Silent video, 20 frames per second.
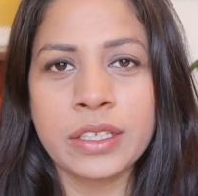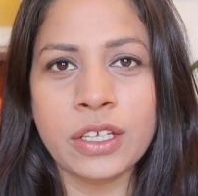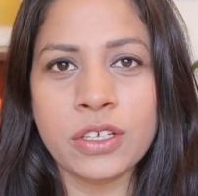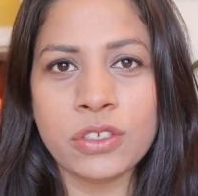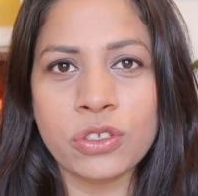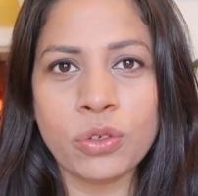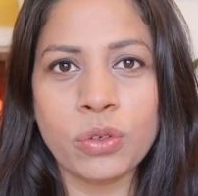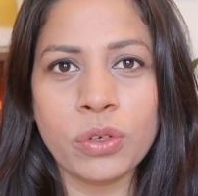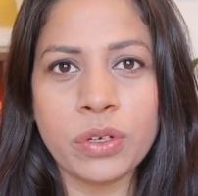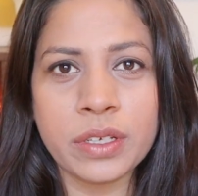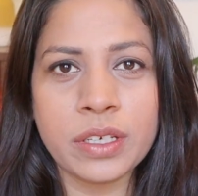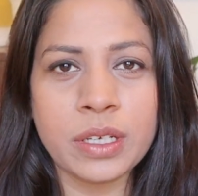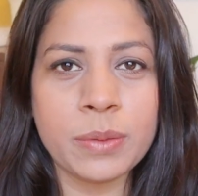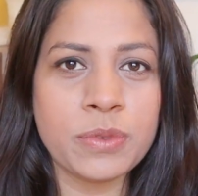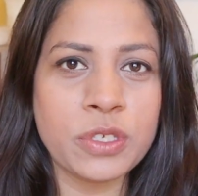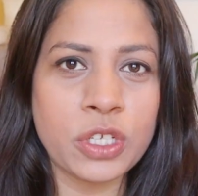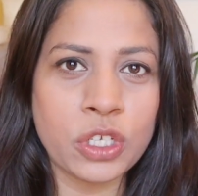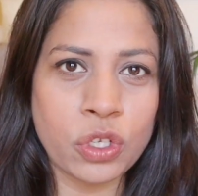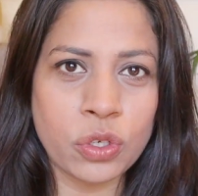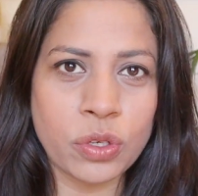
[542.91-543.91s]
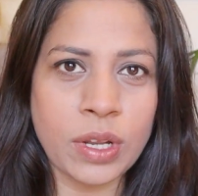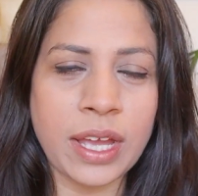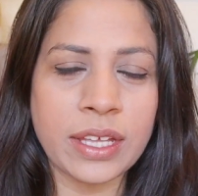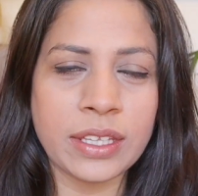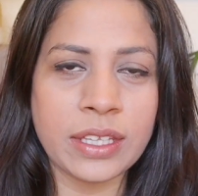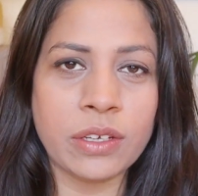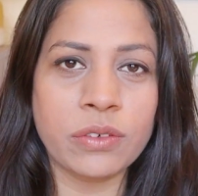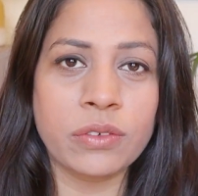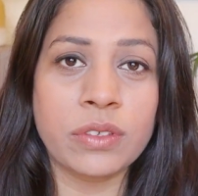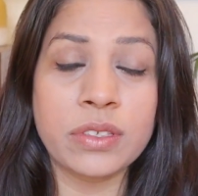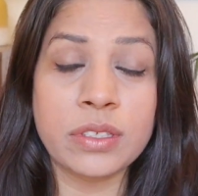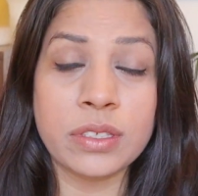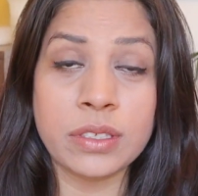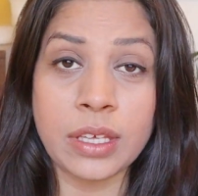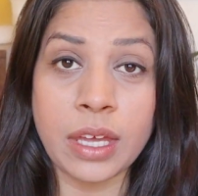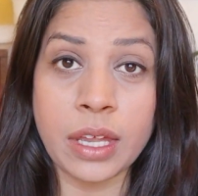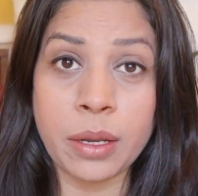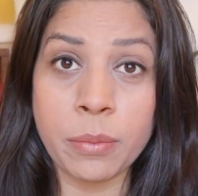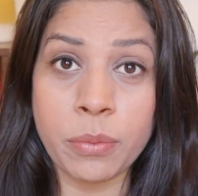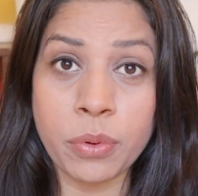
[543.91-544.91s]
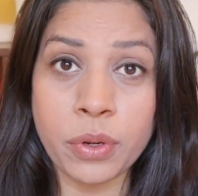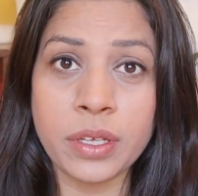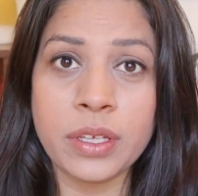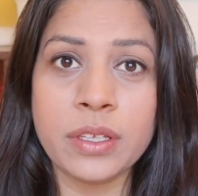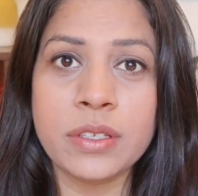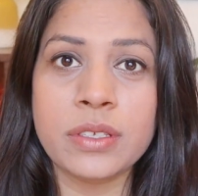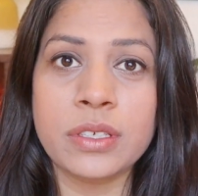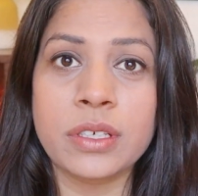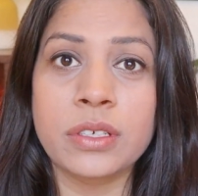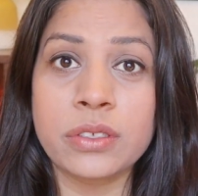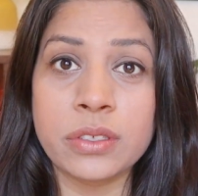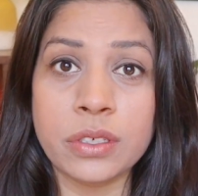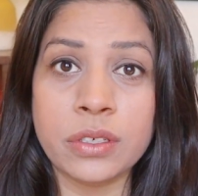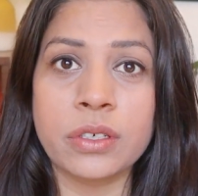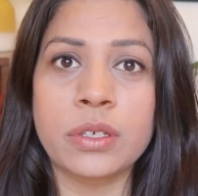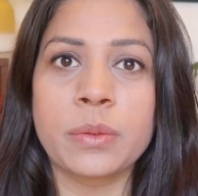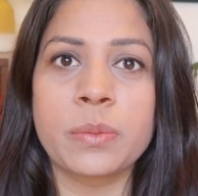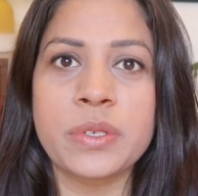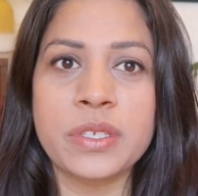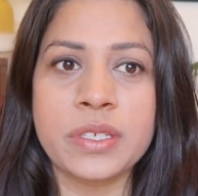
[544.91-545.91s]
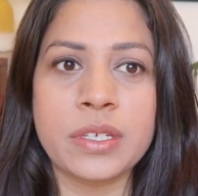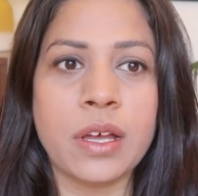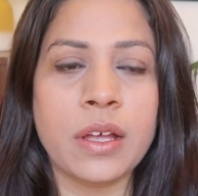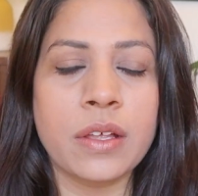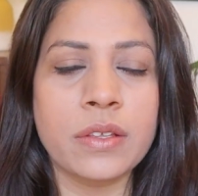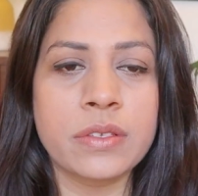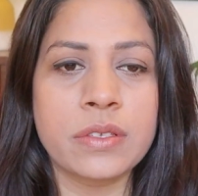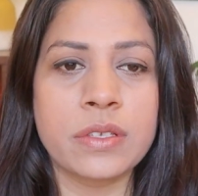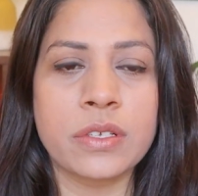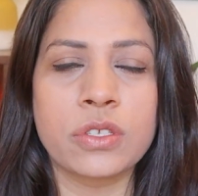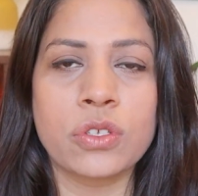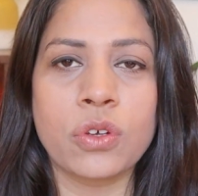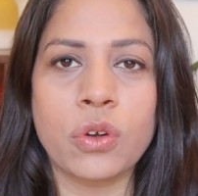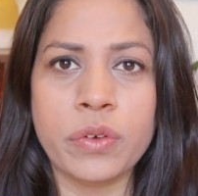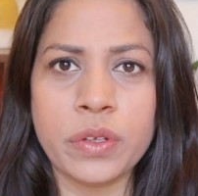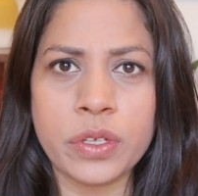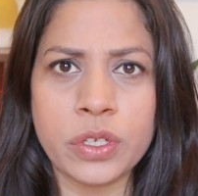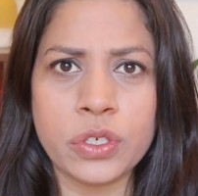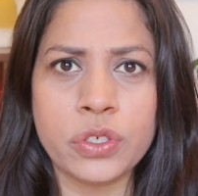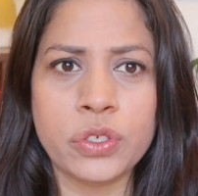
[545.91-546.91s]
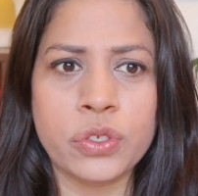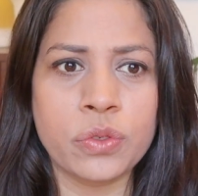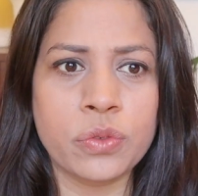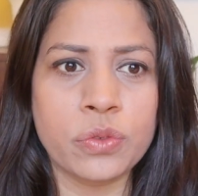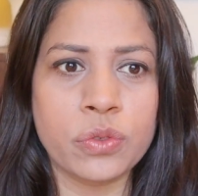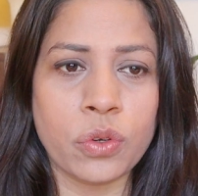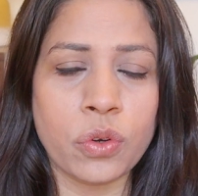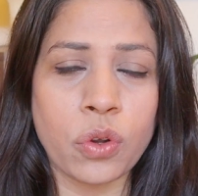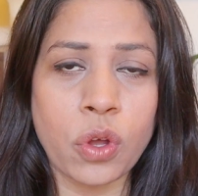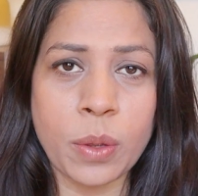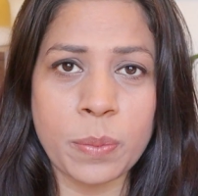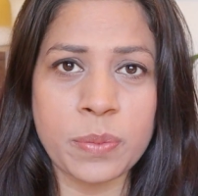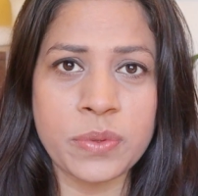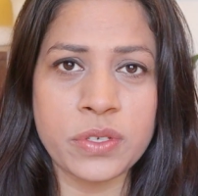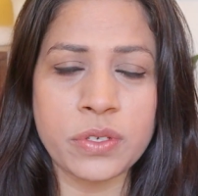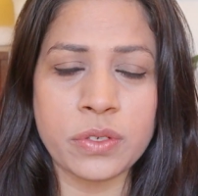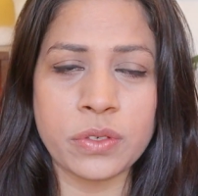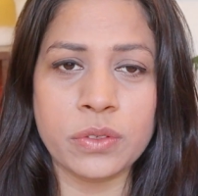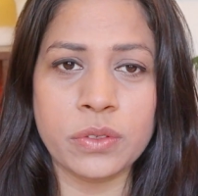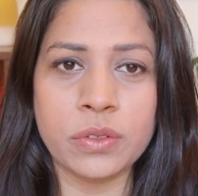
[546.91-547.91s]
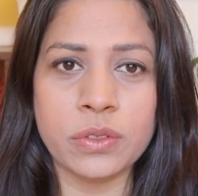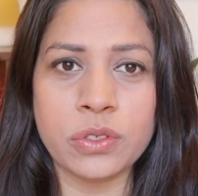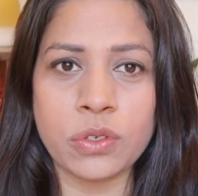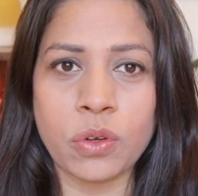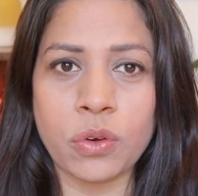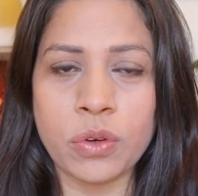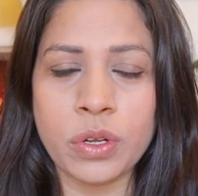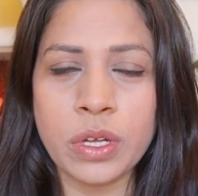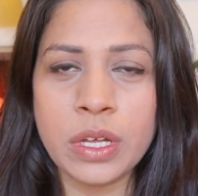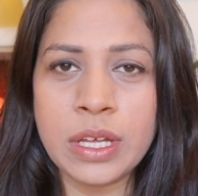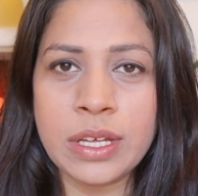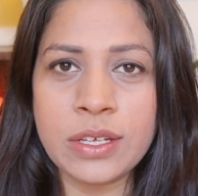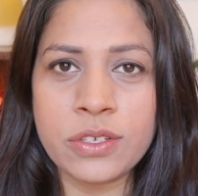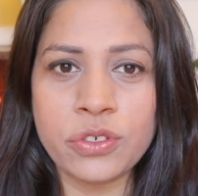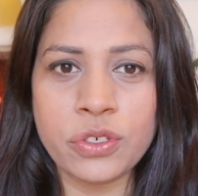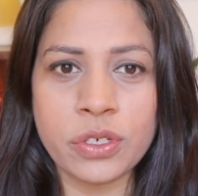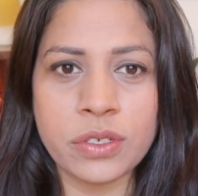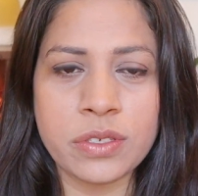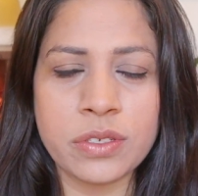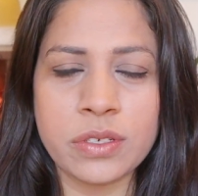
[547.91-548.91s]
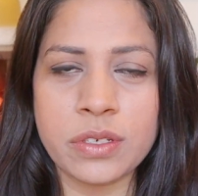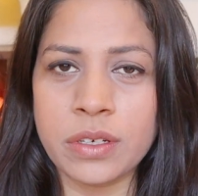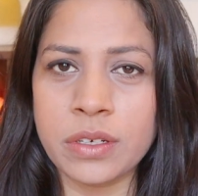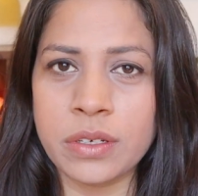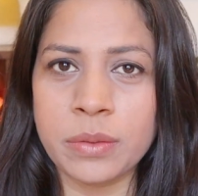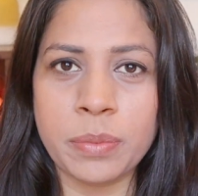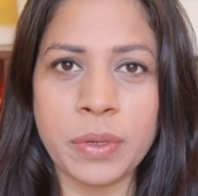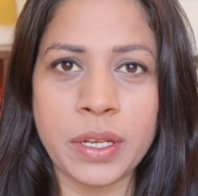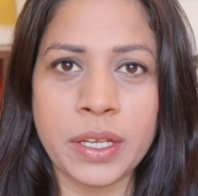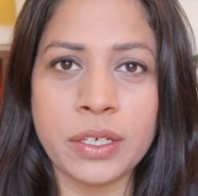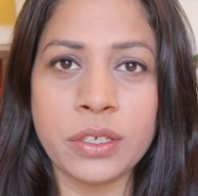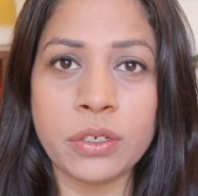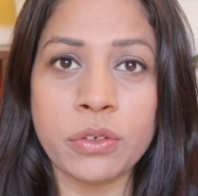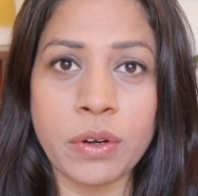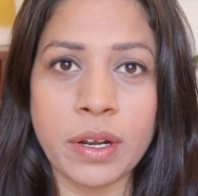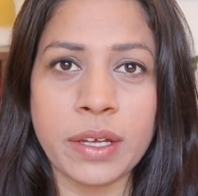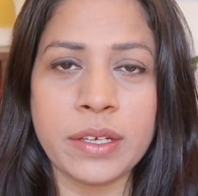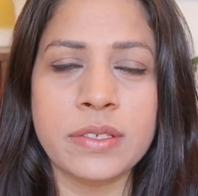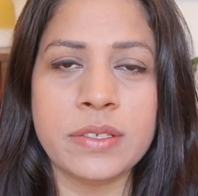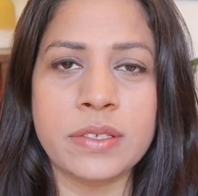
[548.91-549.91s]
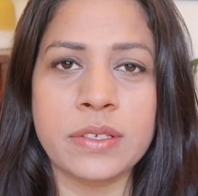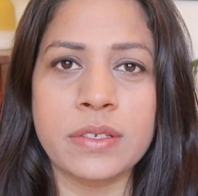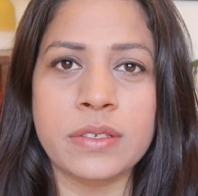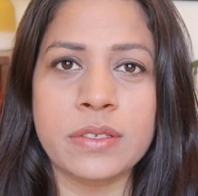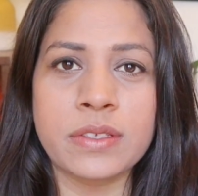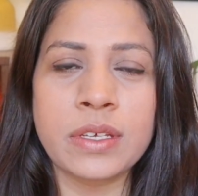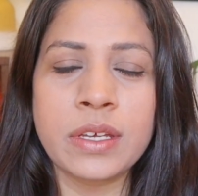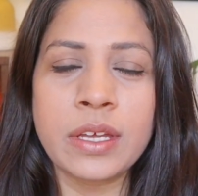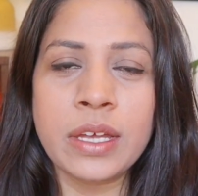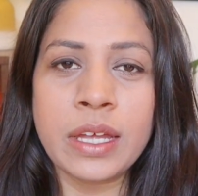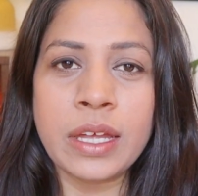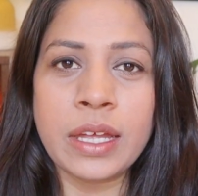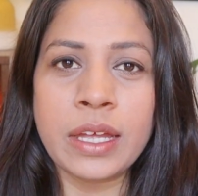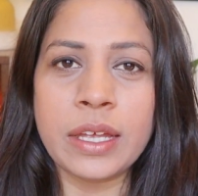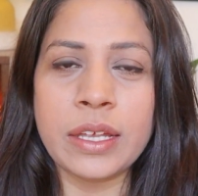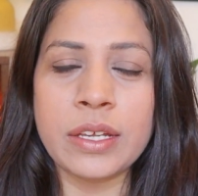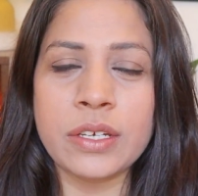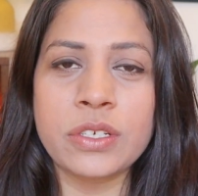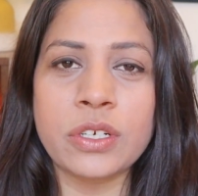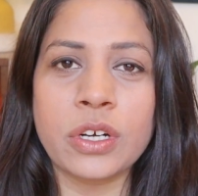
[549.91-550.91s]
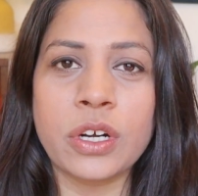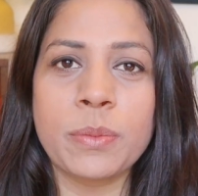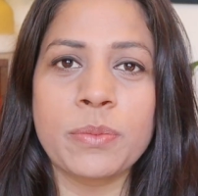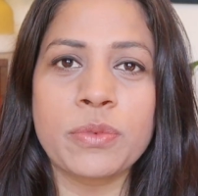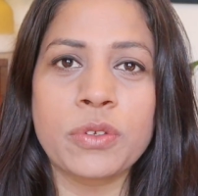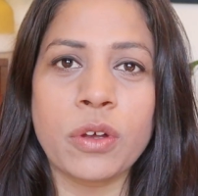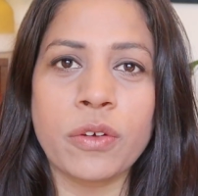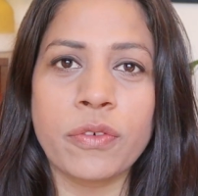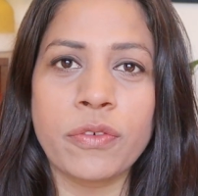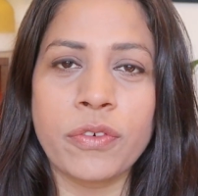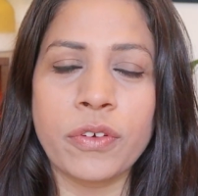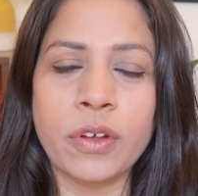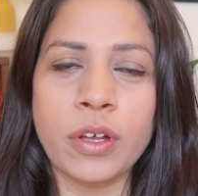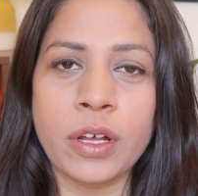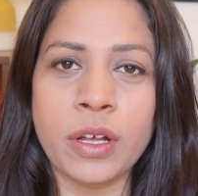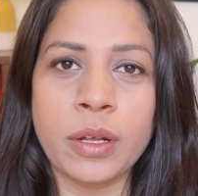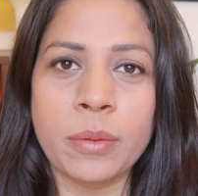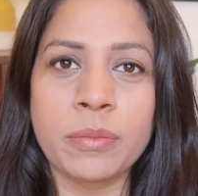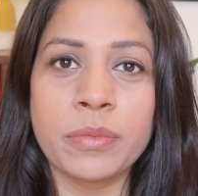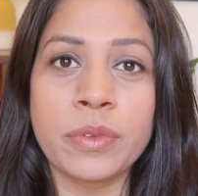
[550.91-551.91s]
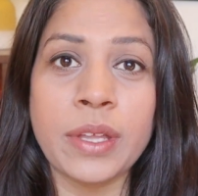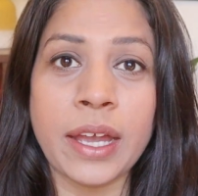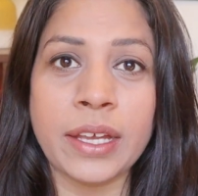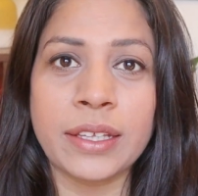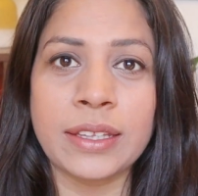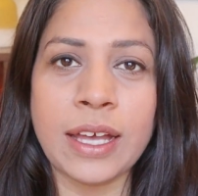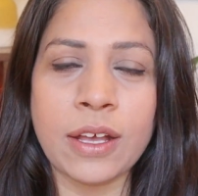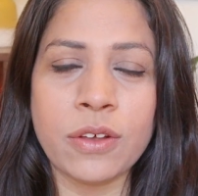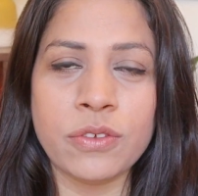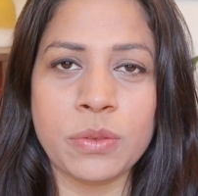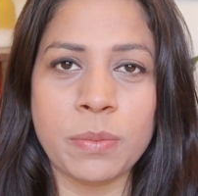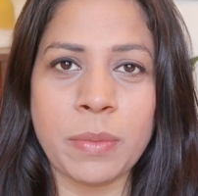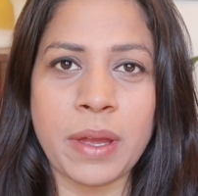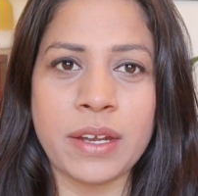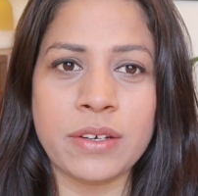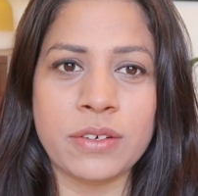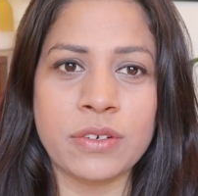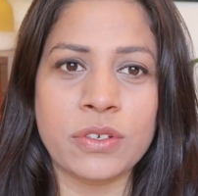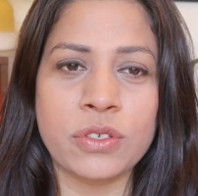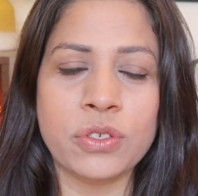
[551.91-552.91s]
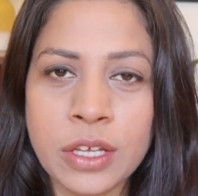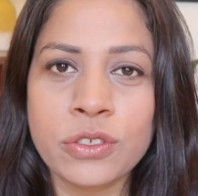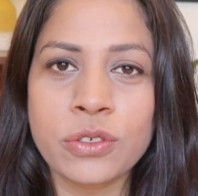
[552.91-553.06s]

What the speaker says: Now solar eclipse in your 9th house can bring in circumstances or issues or obstacles or just a plain crisis in terms of 9th house matters.